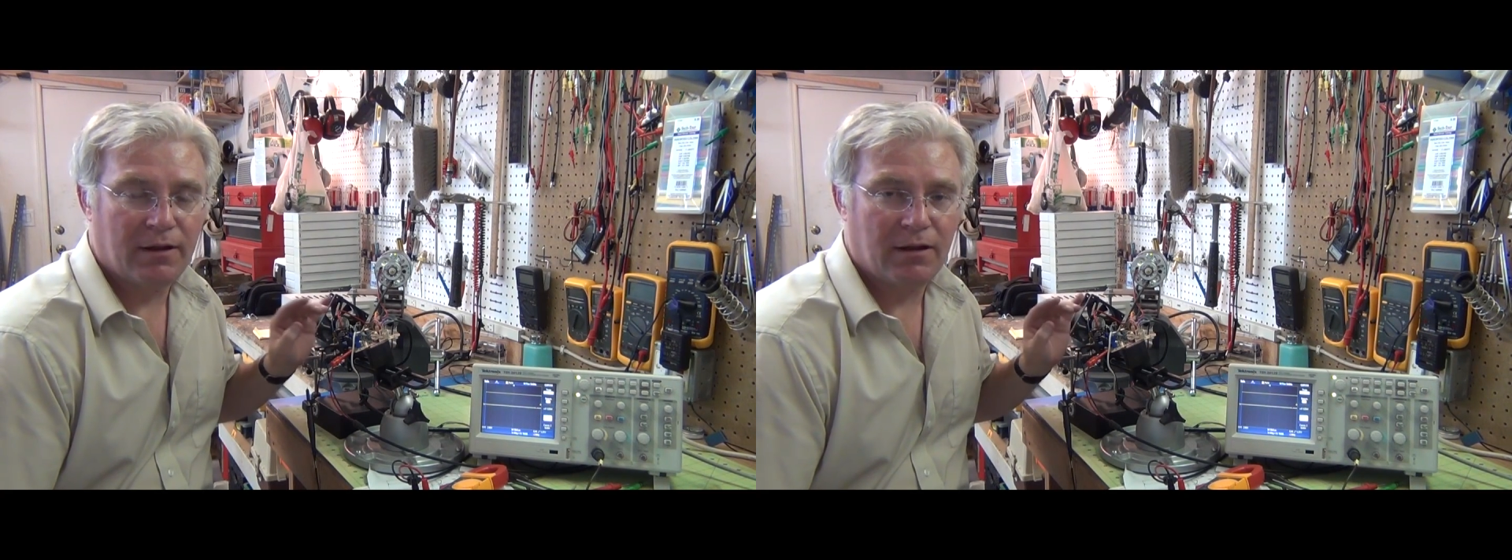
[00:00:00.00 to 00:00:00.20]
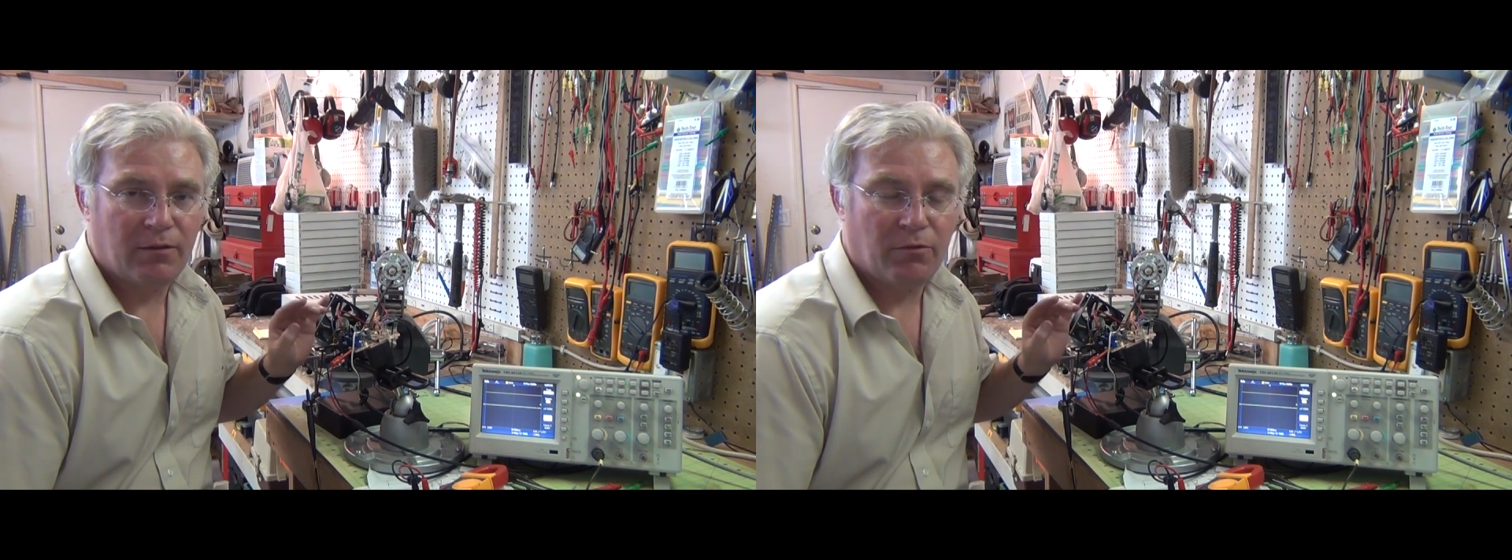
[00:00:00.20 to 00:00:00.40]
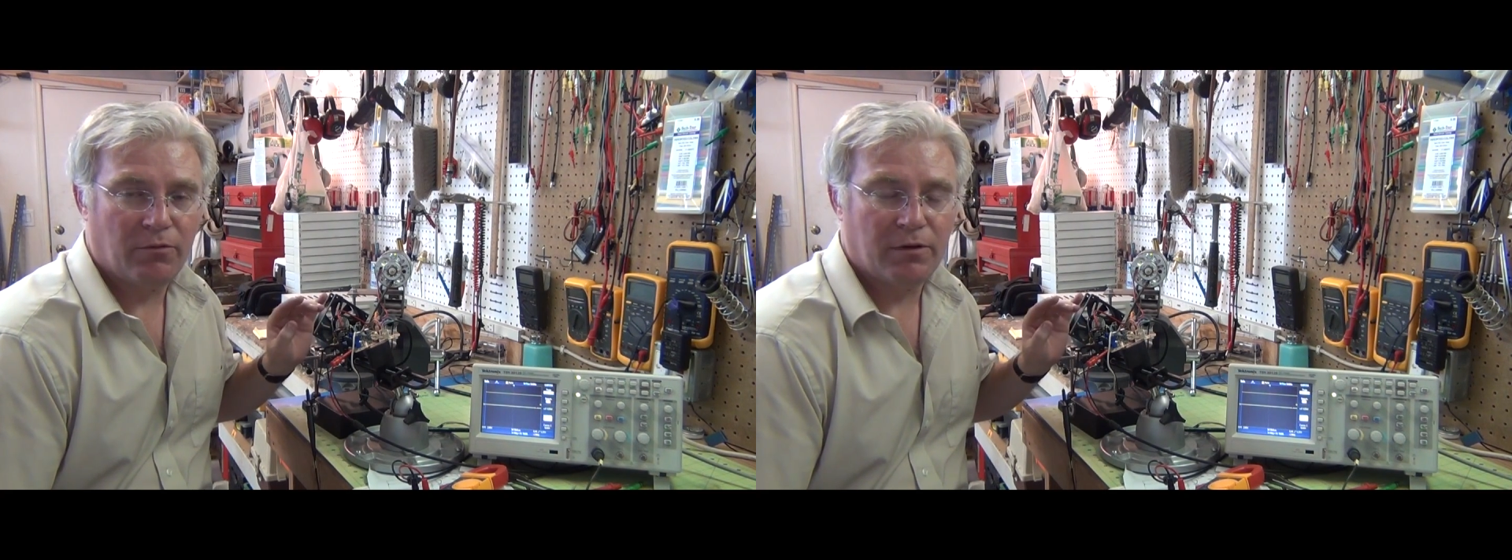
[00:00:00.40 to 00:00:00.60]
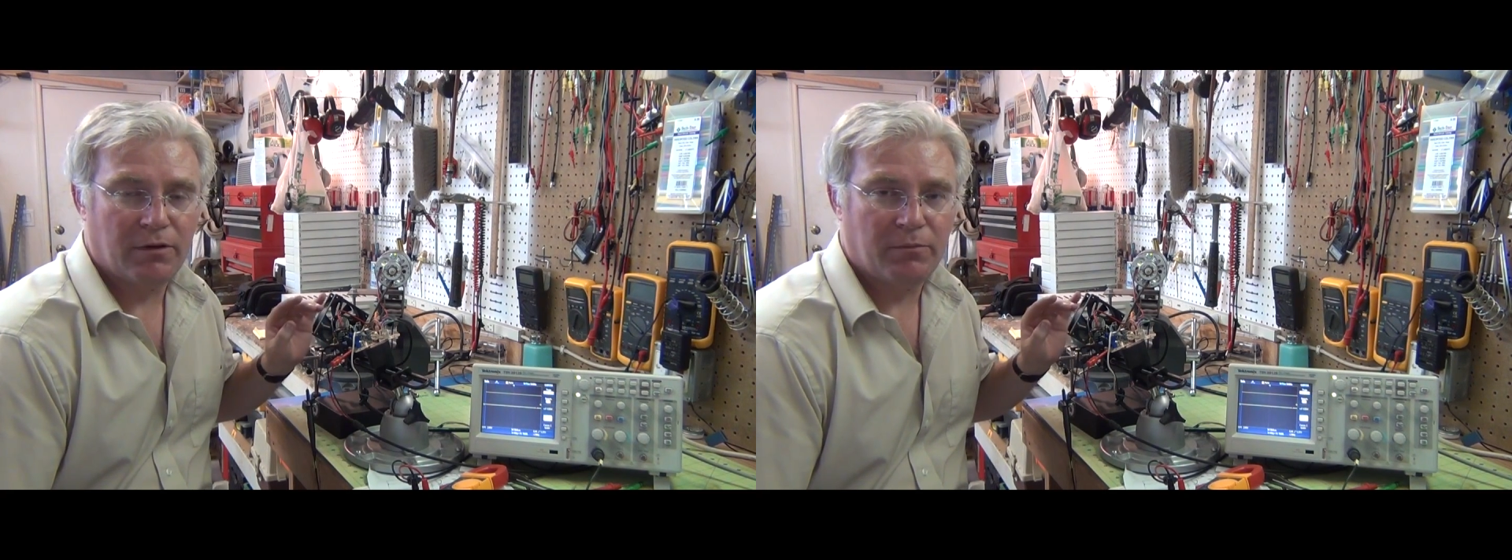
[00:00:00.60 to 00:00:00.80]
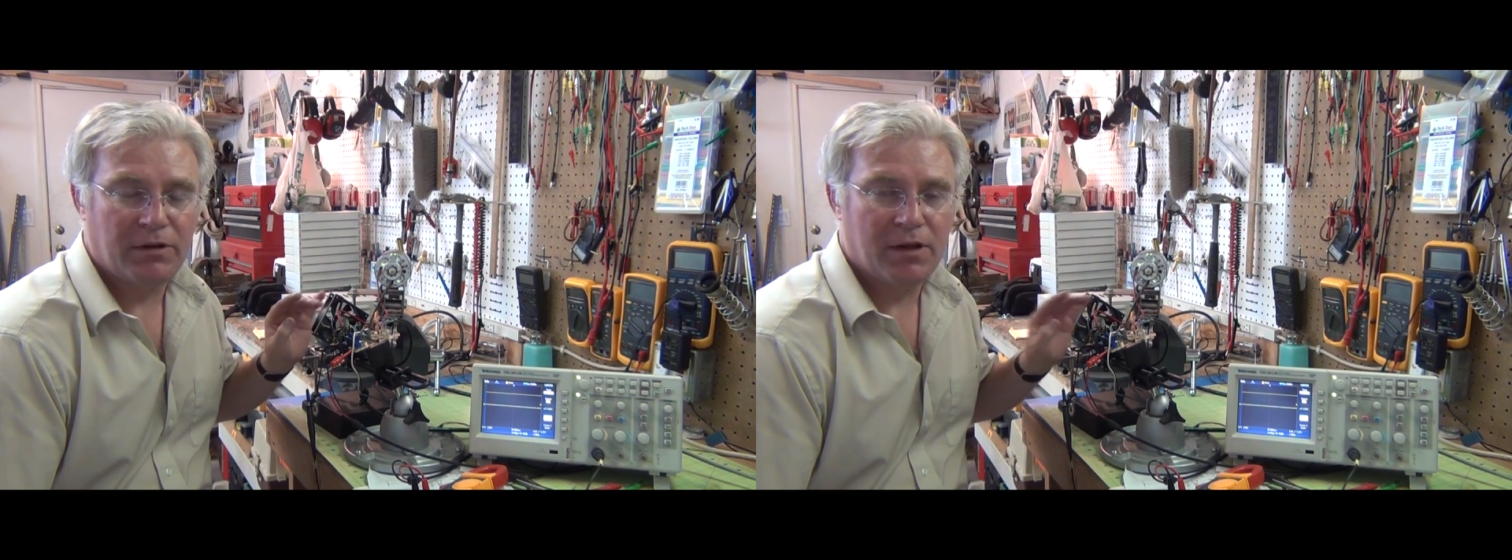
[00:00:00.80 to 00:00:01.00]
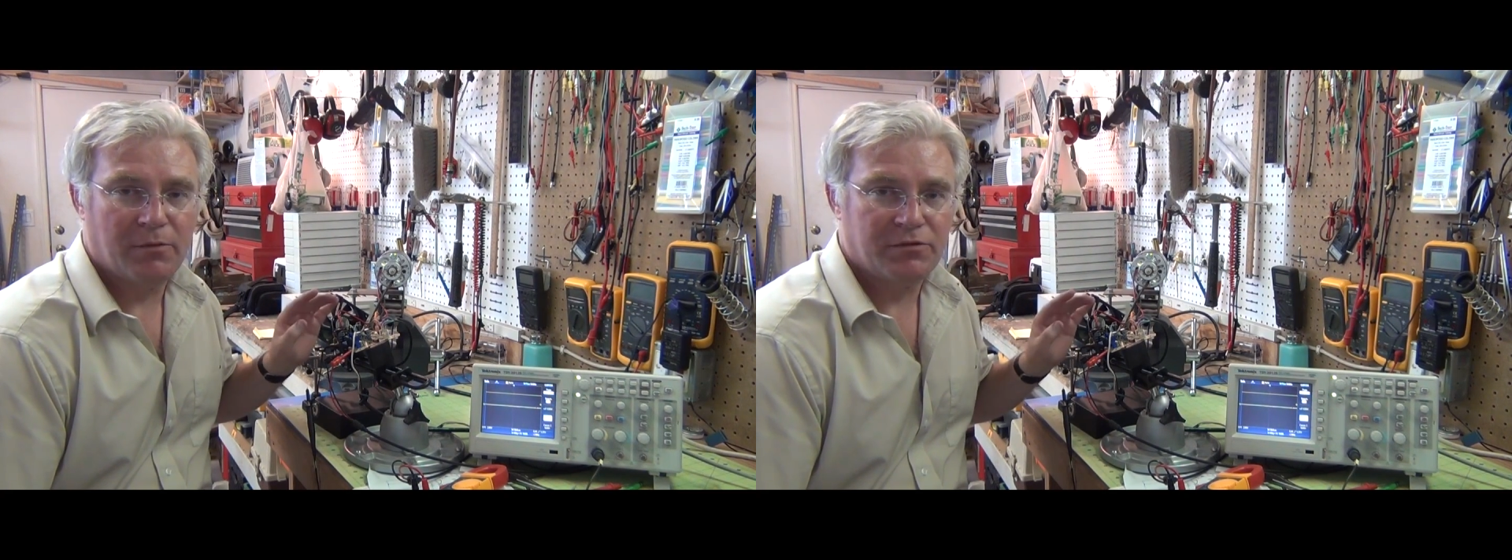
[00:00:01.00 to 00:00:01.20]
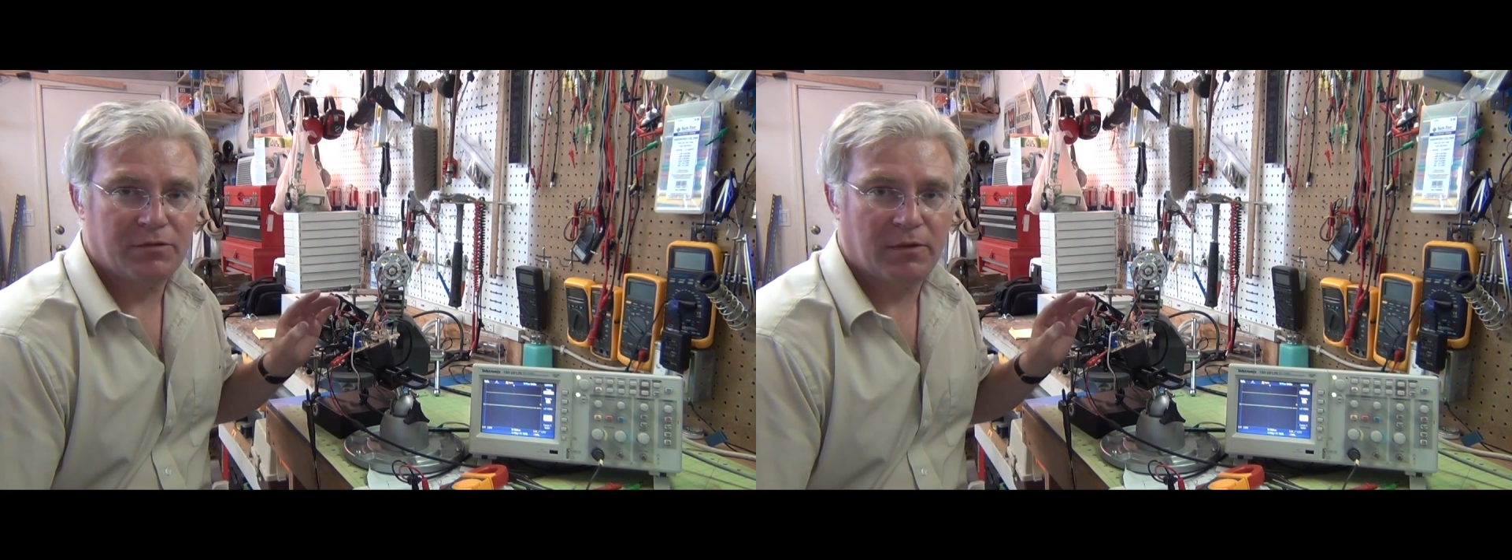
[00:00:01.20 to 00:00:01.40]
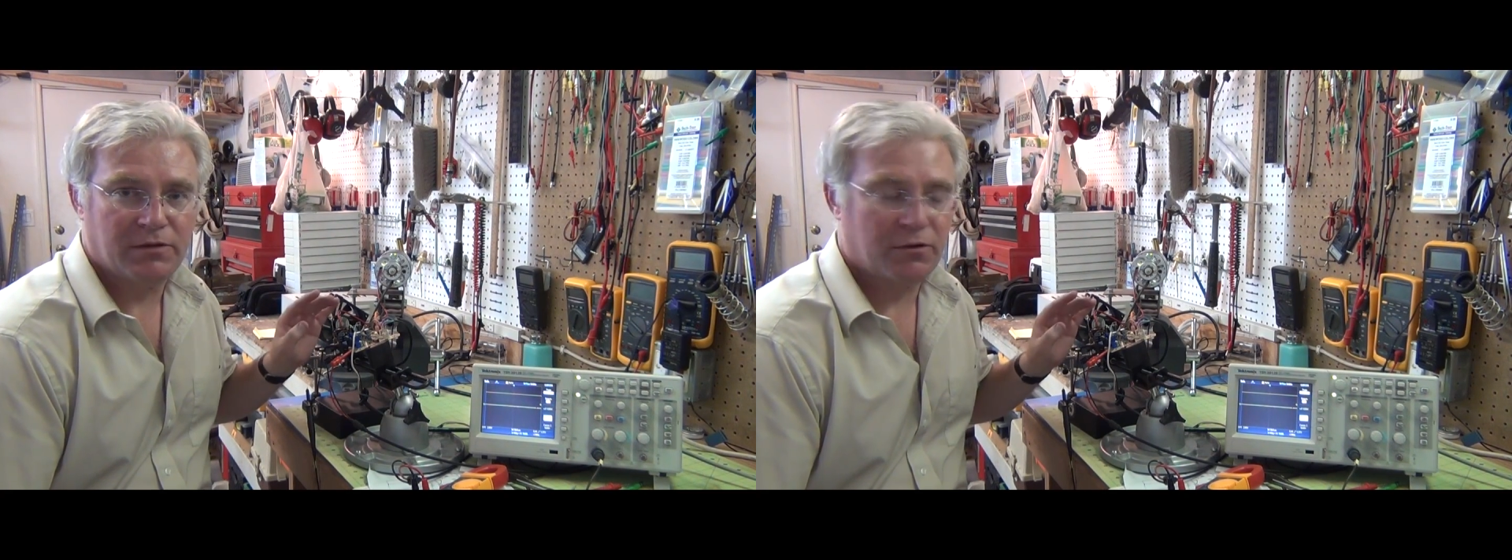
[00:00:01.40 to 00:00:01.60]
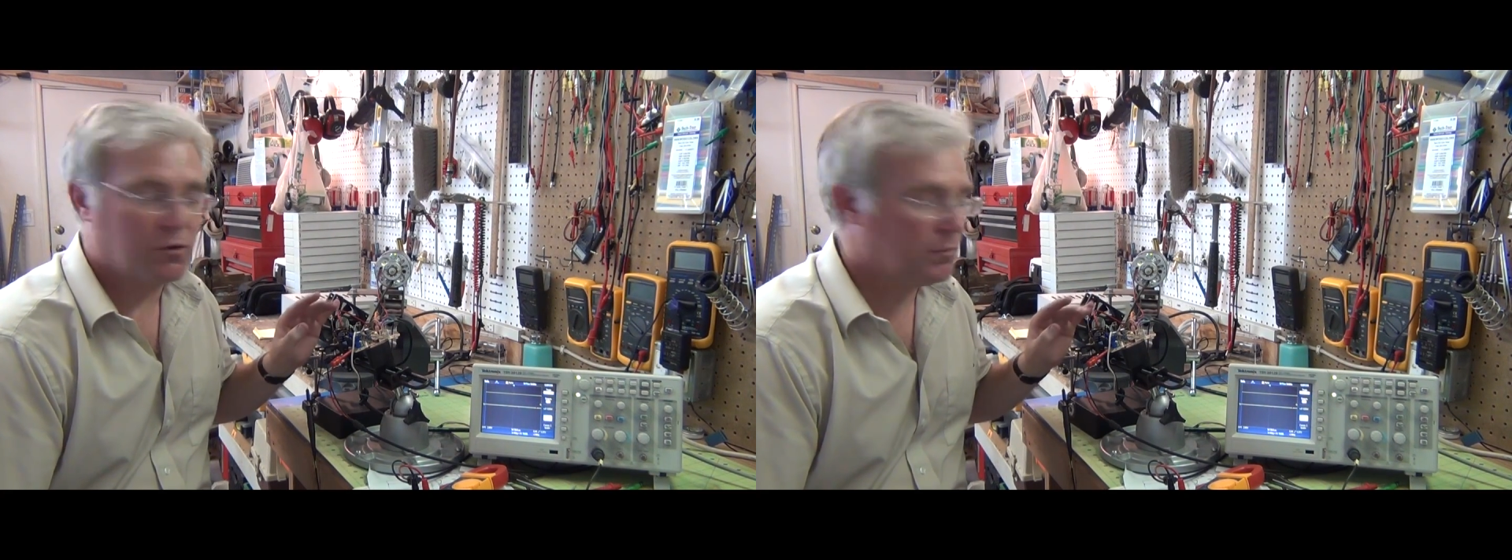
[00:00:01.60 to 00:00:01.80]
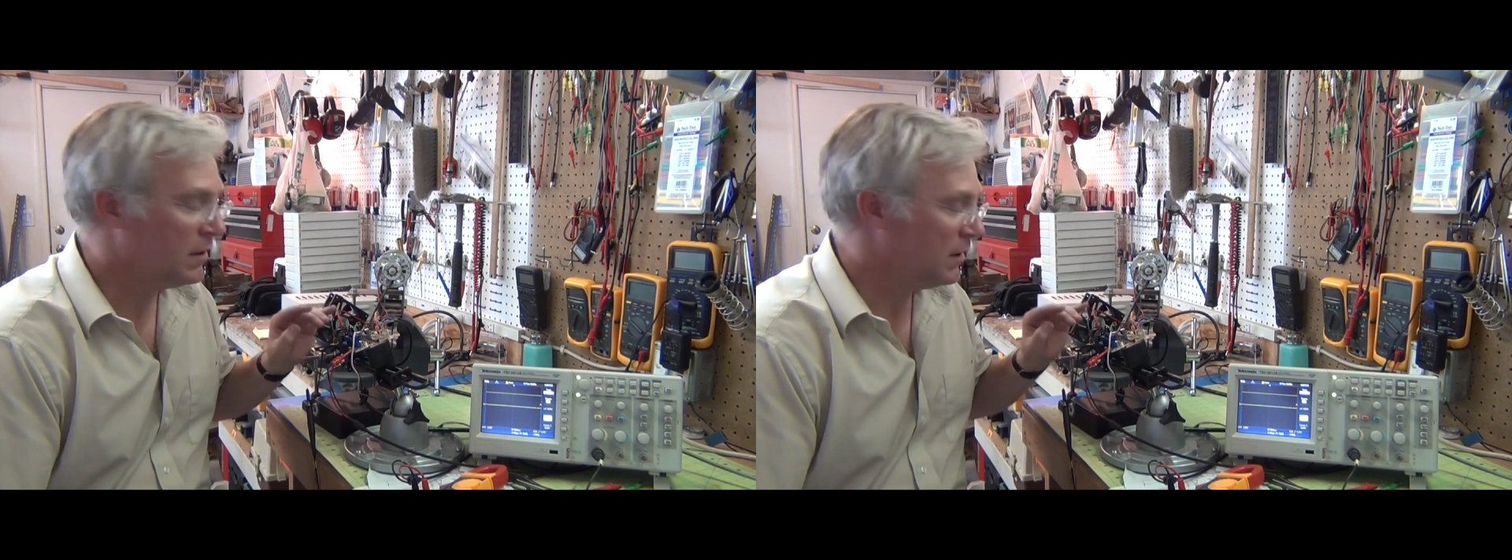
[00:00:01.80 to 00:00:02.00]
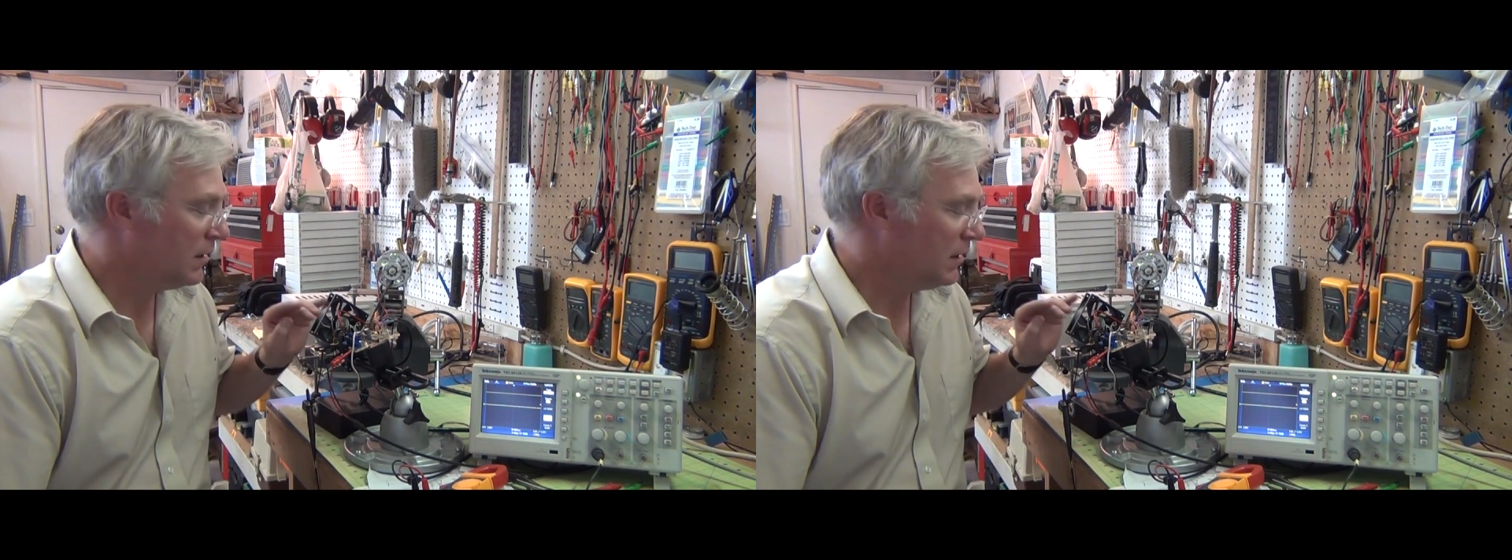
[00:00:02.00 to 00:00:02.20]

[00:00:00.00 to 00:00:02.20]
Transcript: and I won't be damaging my scope,